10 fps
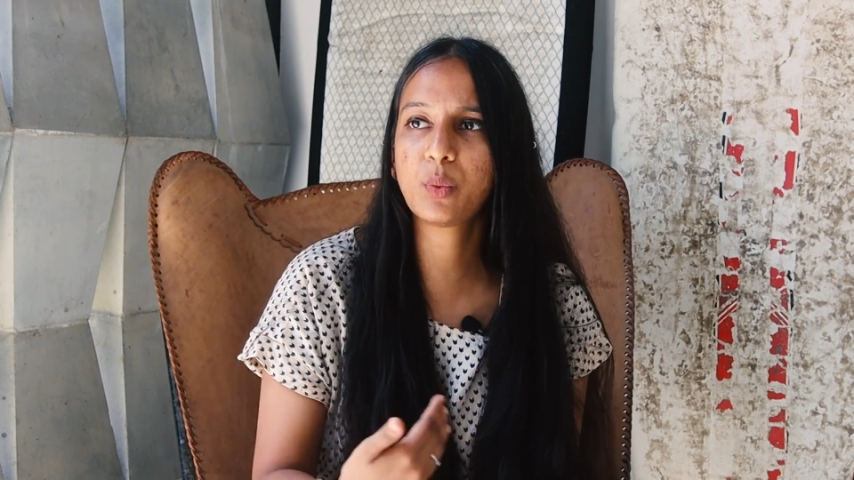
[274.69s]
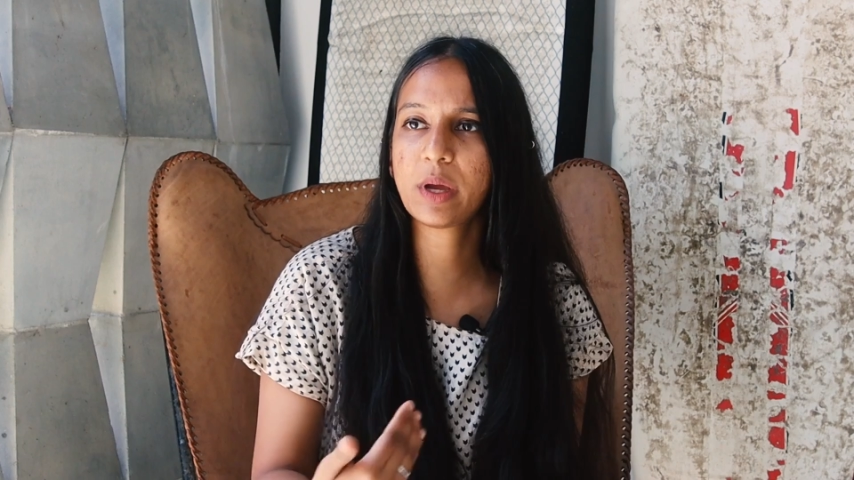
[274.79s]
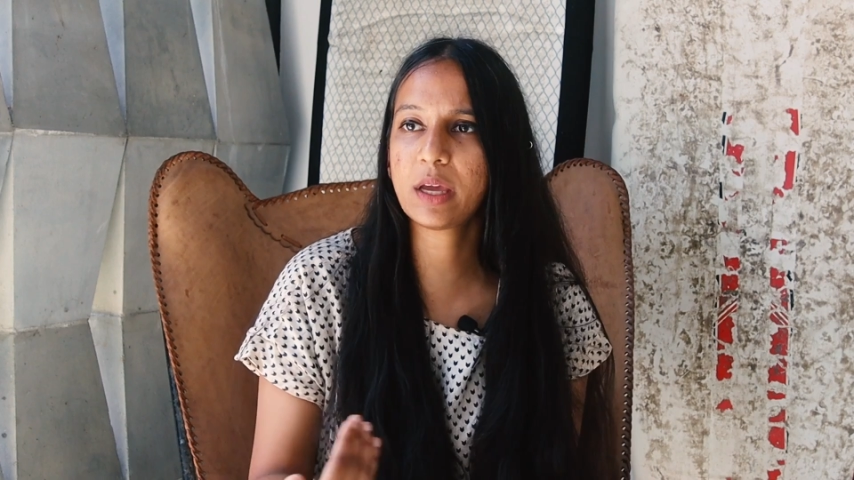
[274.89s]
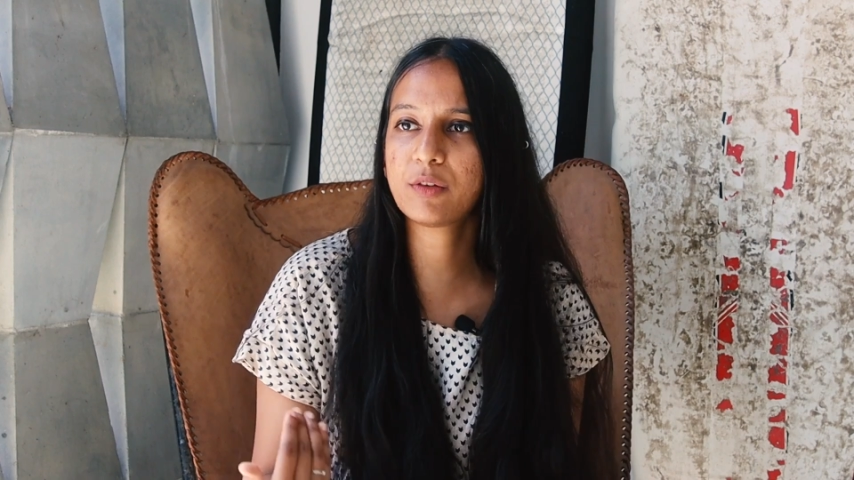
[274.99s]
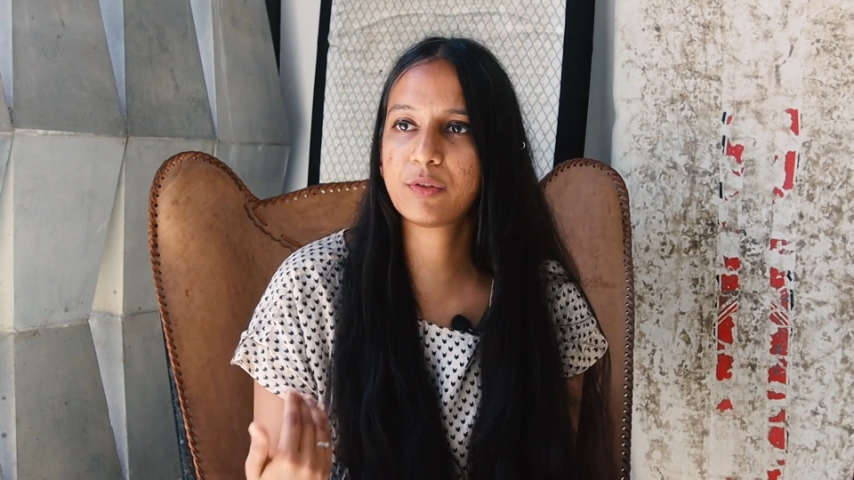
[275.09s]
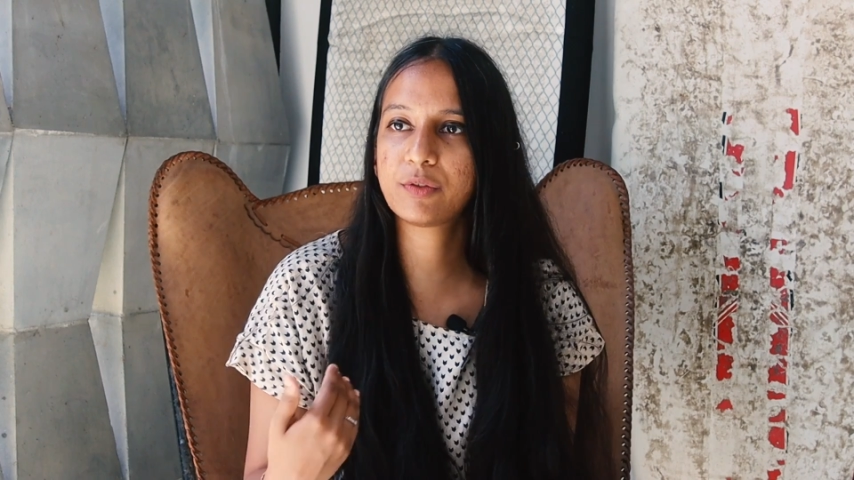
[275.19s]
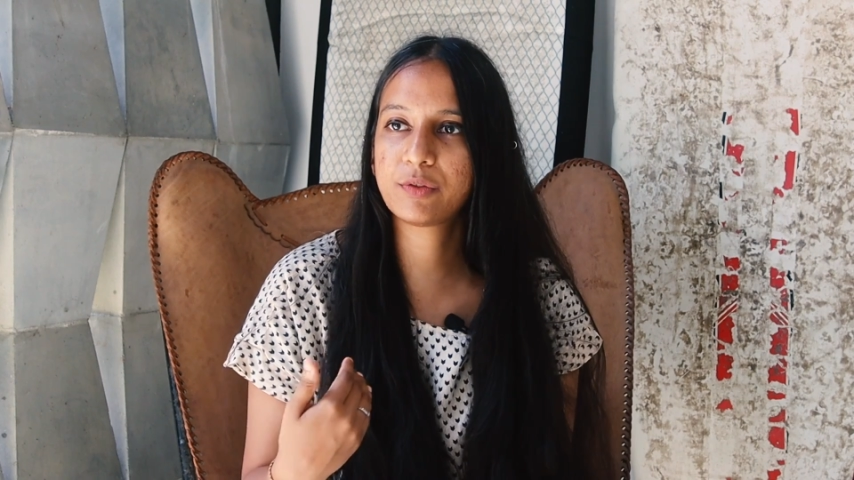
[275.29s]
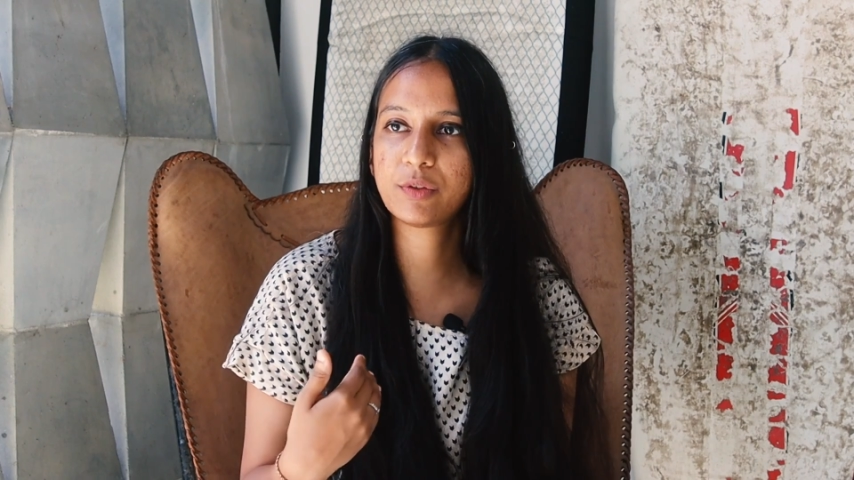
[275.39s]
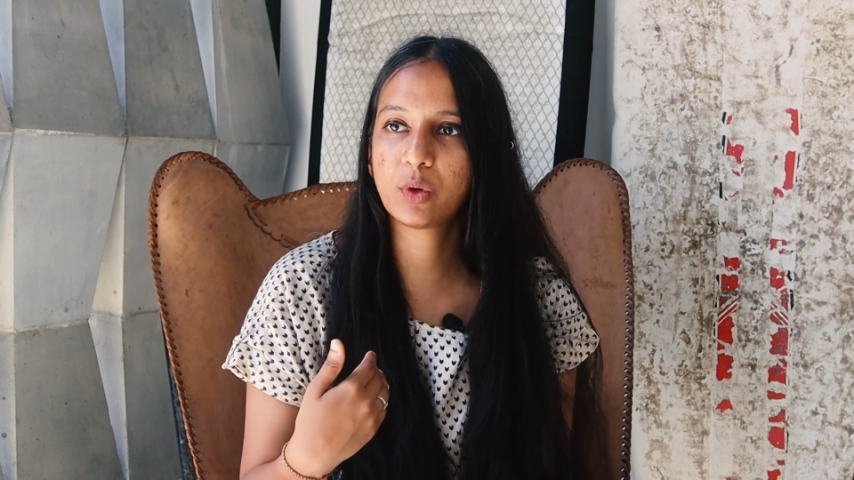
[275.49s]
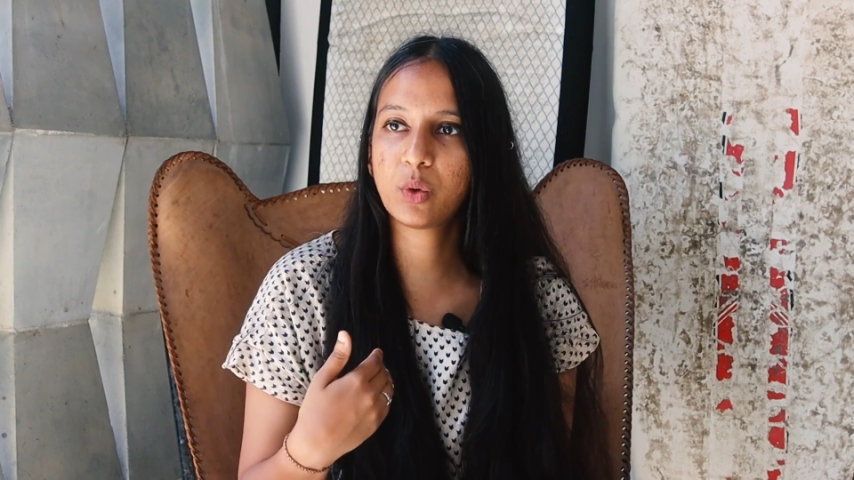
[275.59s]
way of,
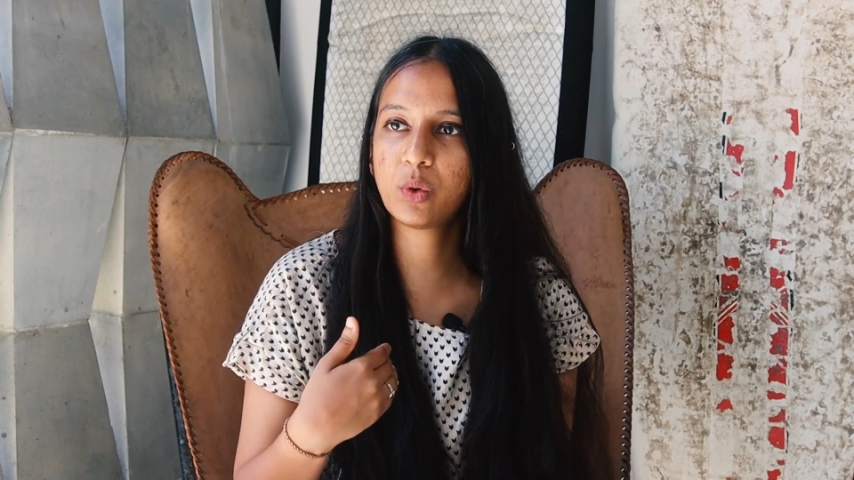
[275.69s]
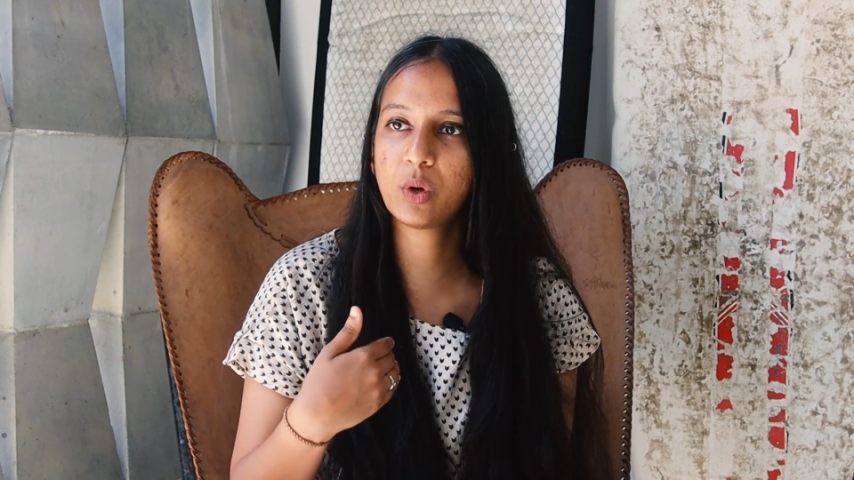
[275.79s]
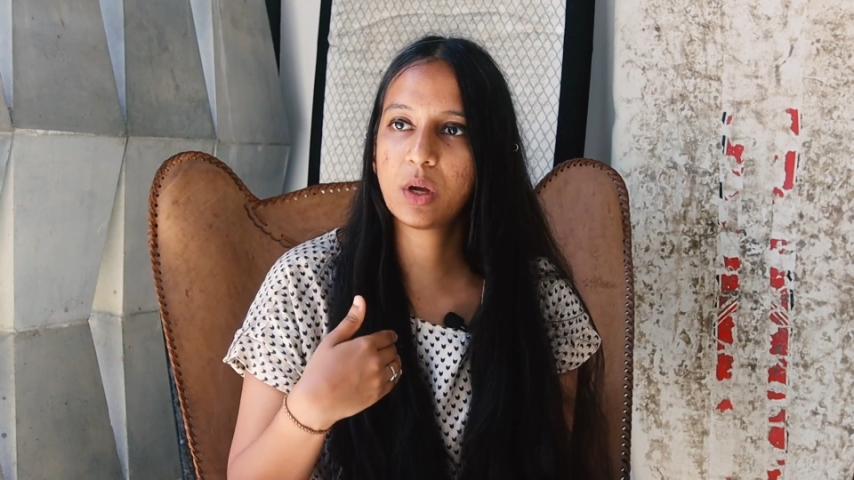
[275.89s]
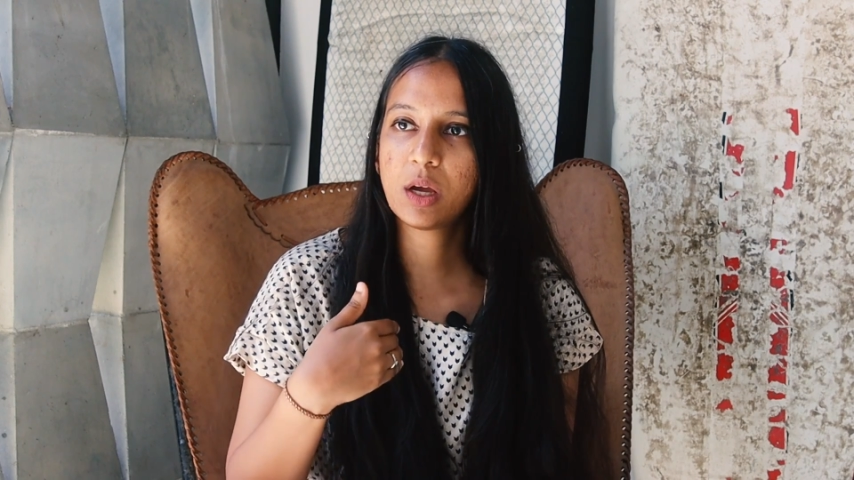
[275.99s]
you know,